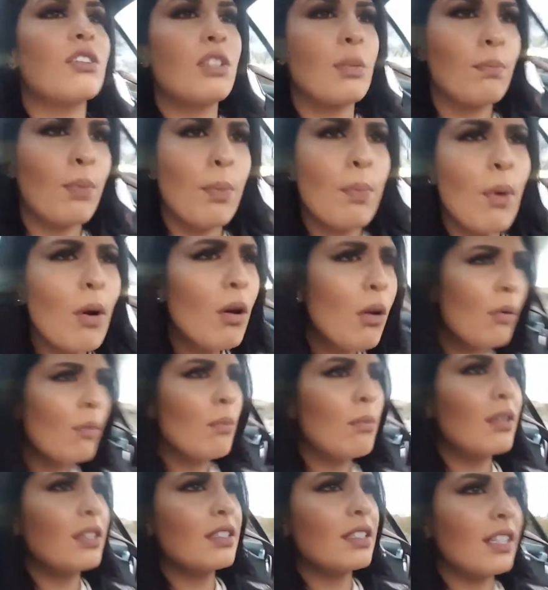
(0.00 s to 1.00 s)
So
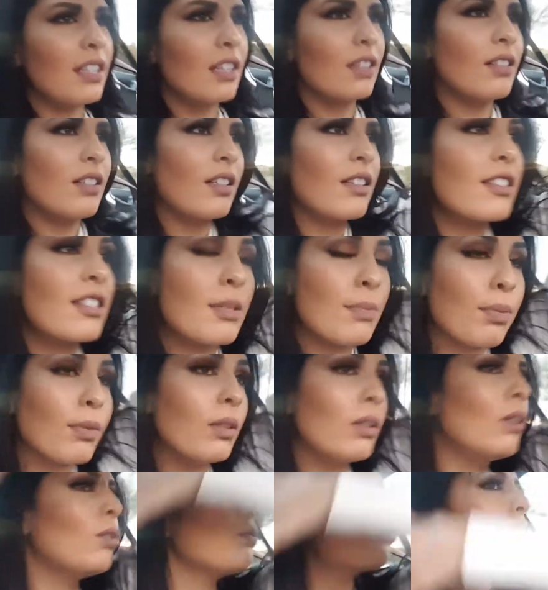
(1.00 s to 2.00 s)
boom, it's like an
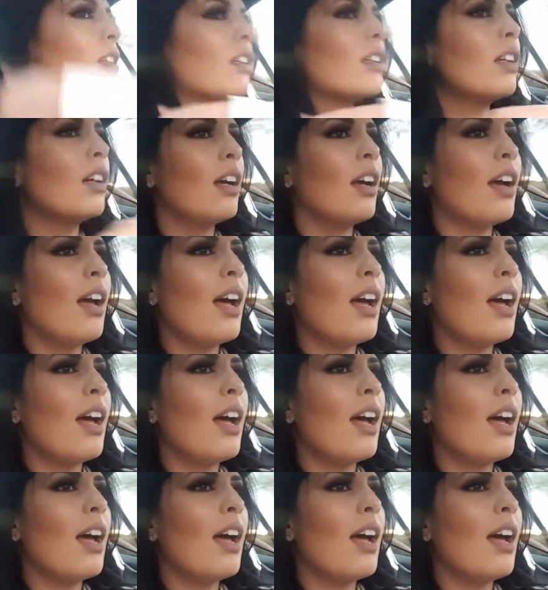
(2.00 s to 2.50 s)
explosion,